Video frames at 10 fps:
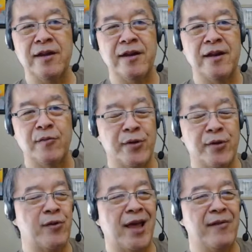we don't
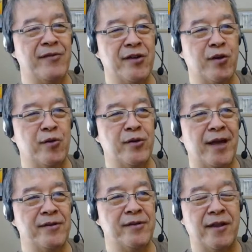have to go down to
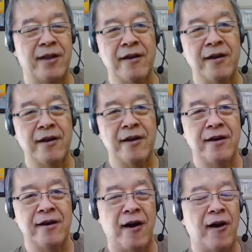the
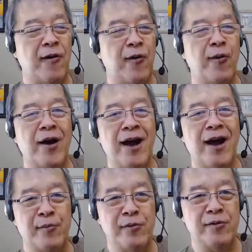ROI world and the